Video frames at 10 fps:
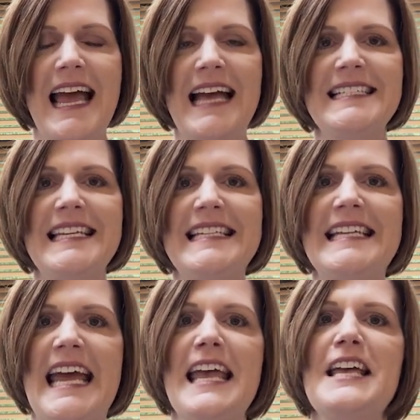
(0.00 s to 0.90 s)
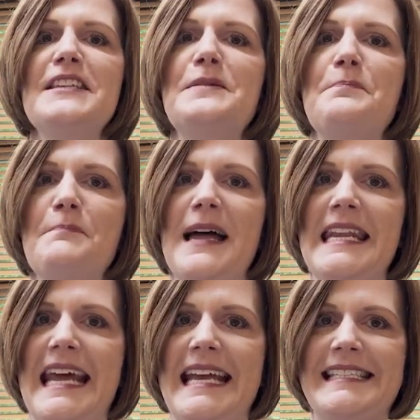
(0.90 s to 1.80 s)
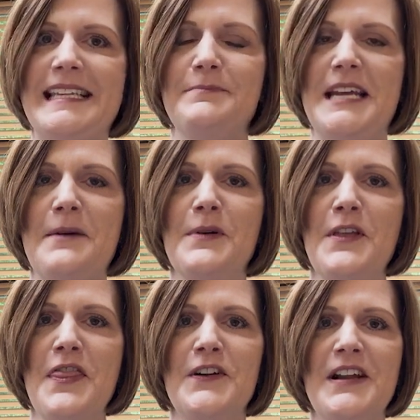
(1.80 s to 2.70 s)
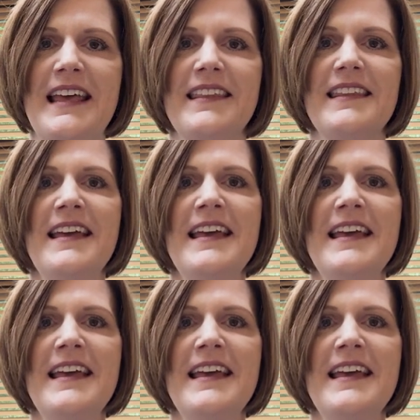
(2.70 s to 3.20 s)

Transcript: and today is Monday, September 30th.